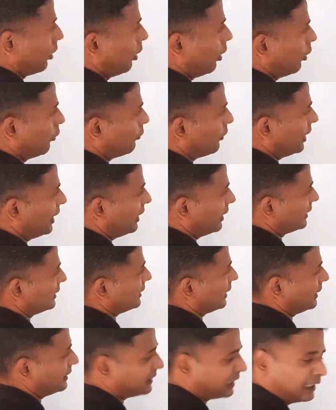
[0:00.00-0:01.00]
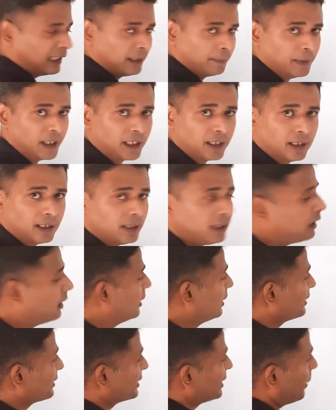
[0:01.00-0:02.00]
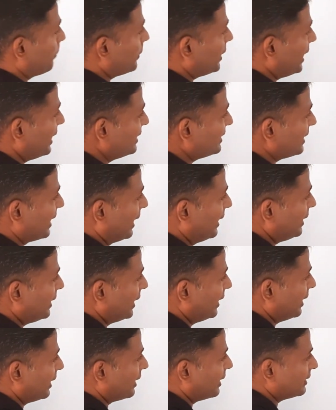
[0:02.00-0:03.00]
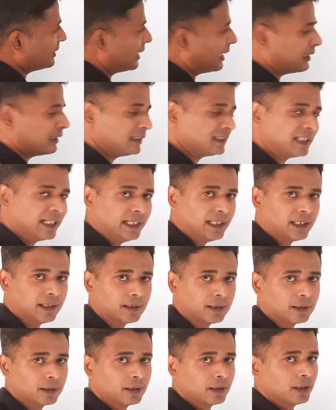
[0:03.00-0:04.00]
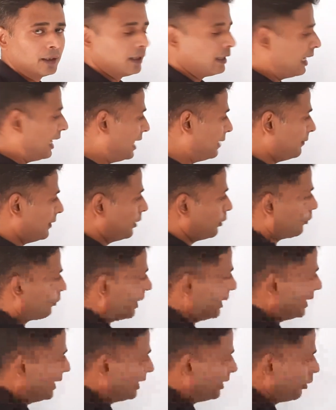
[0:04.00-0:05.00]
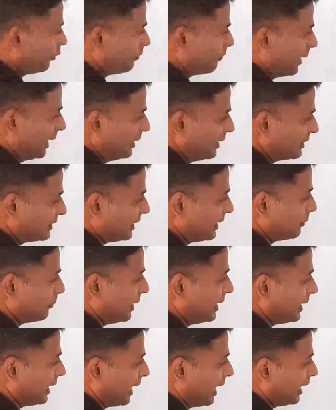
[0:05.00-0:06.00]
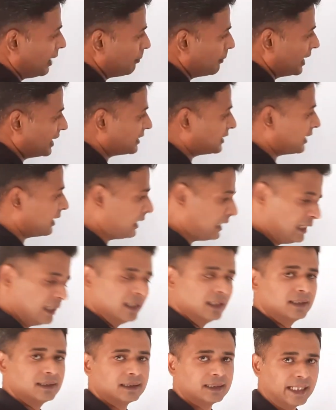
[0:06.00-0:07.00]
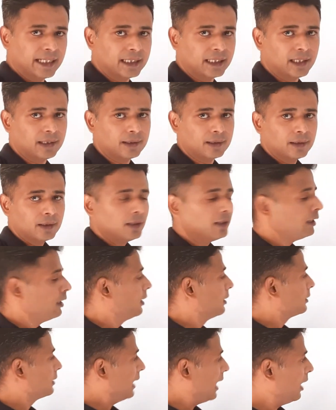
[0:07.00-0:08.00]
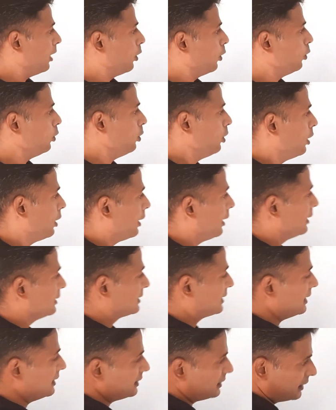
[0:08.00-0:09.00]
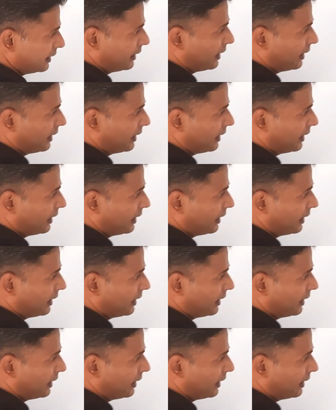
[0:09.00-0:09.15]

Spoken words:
of radius 10 centimeter subtends 90 degrees at the center, and we have to find area of minor segment and major sector. Now, since it